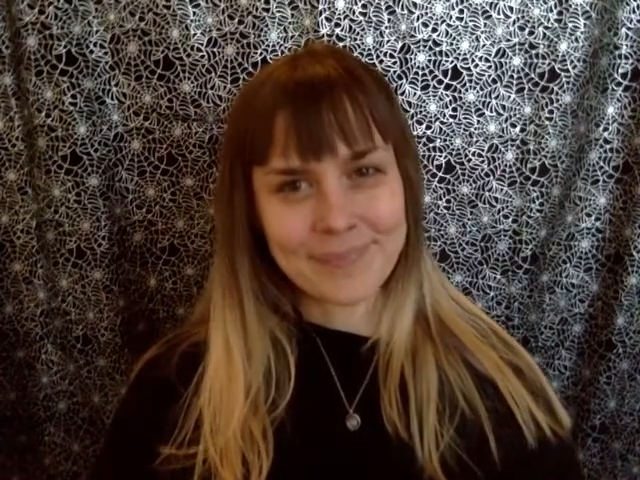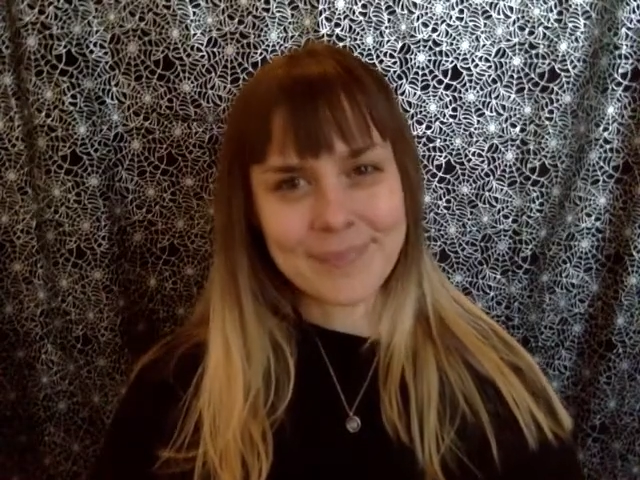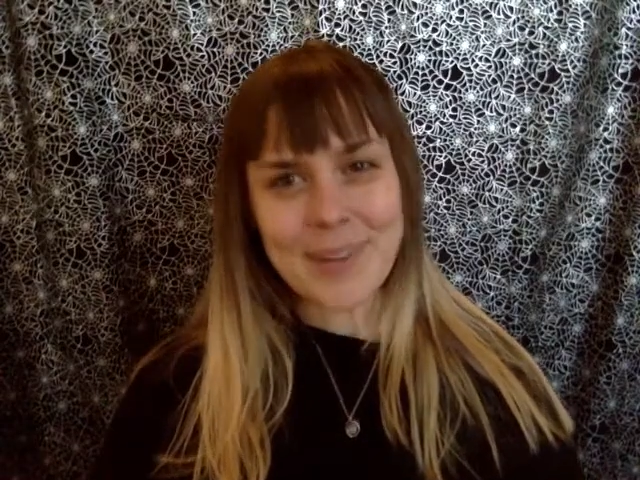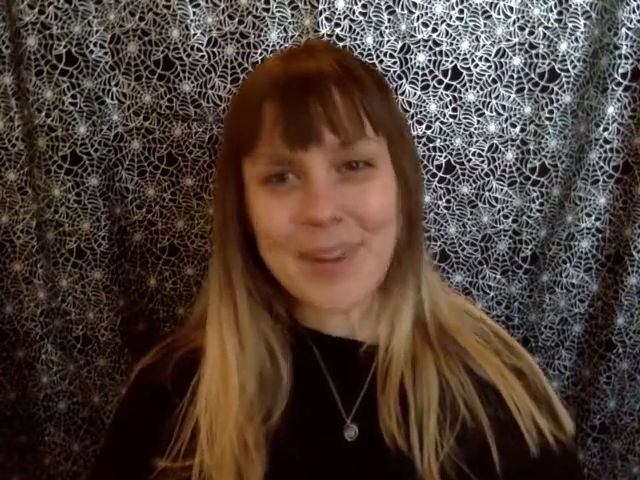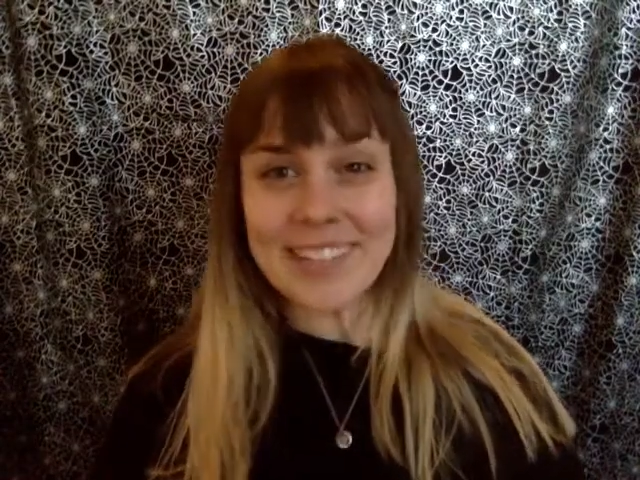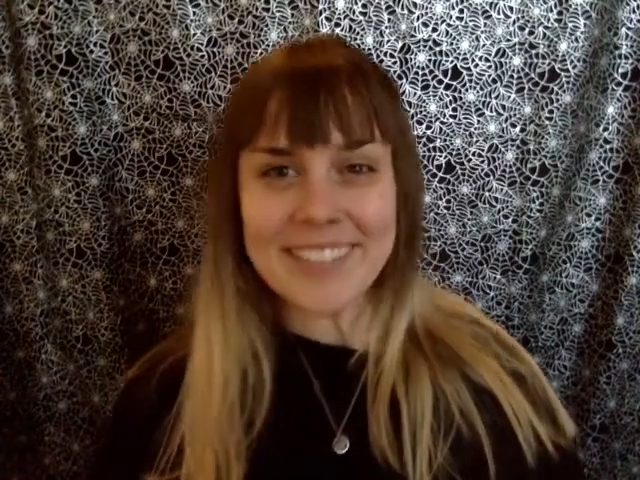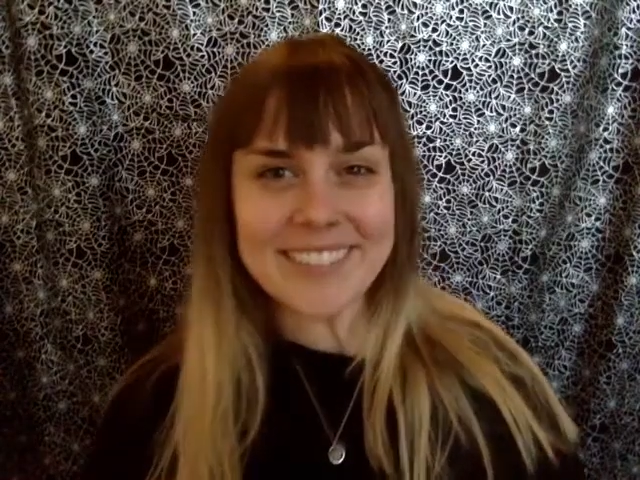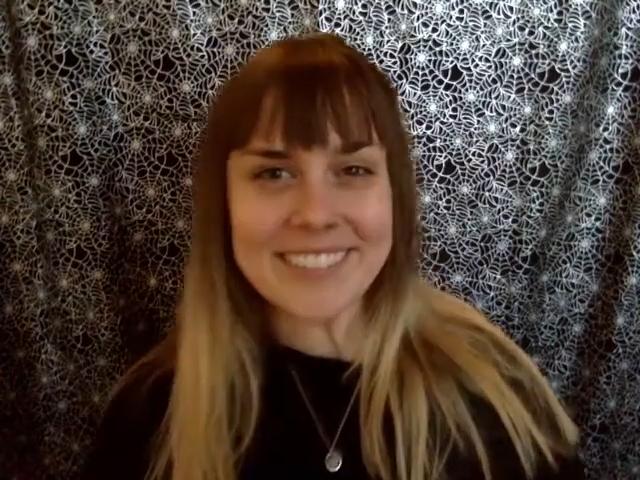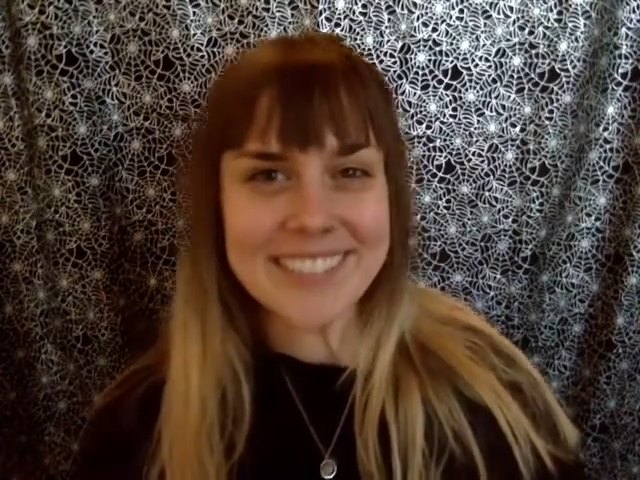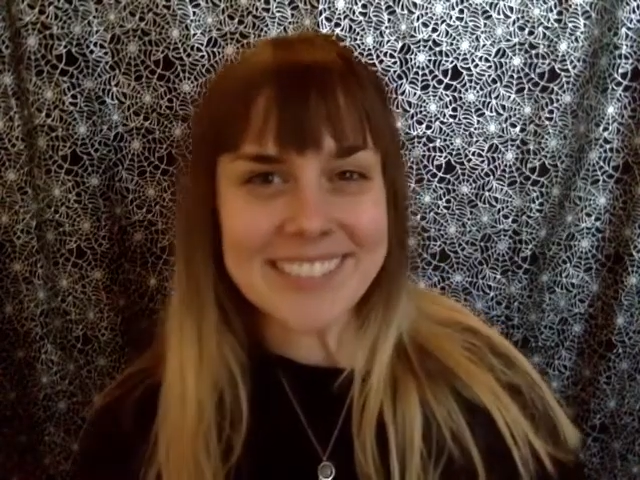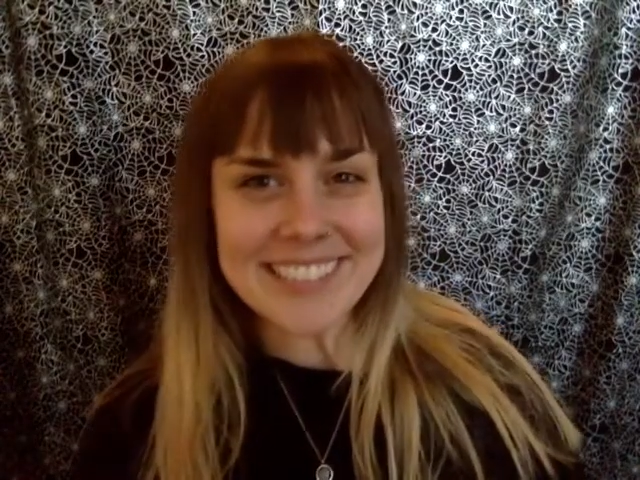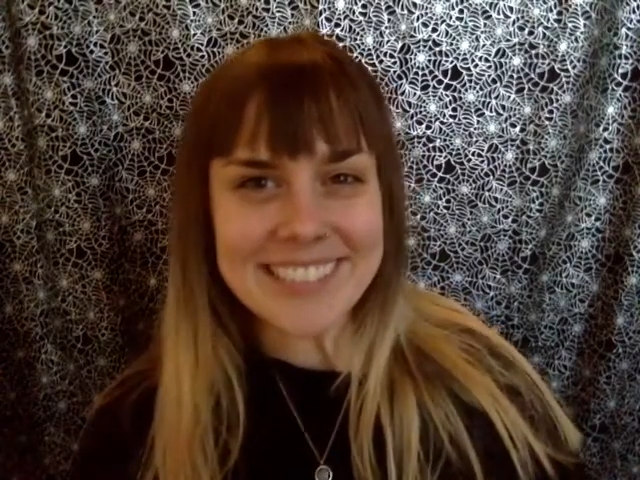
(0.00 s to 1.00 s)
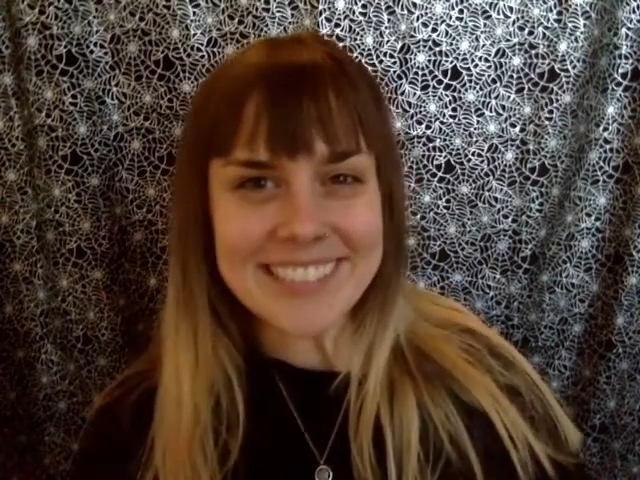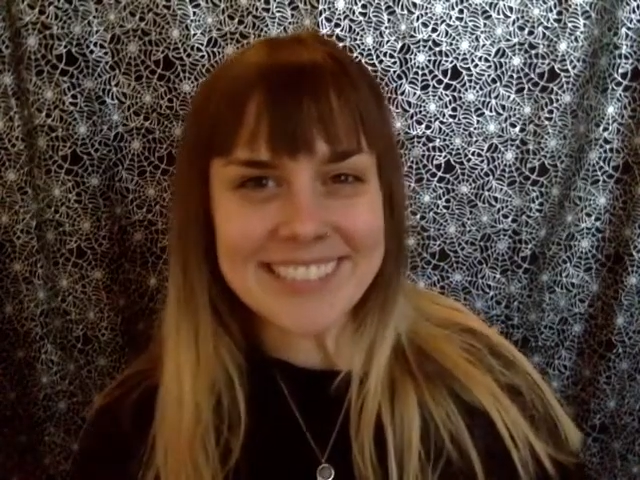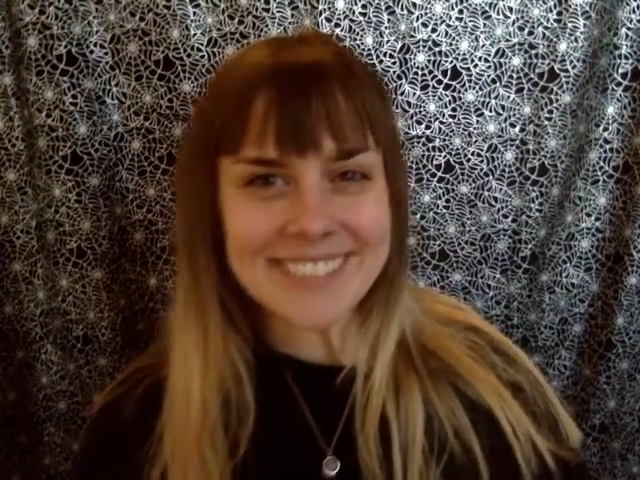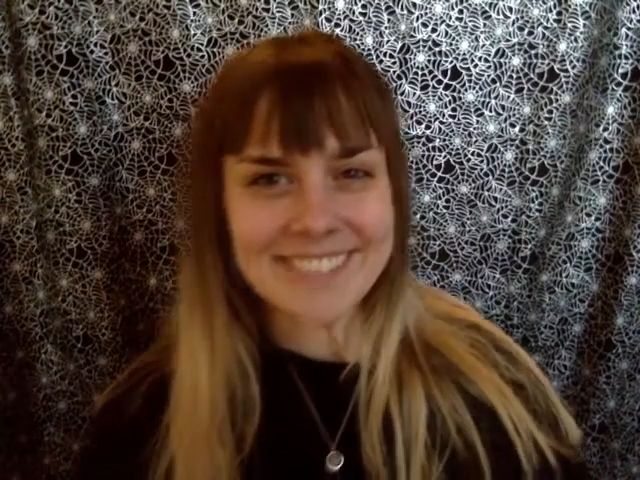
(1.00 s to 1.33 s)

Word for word: talking shit,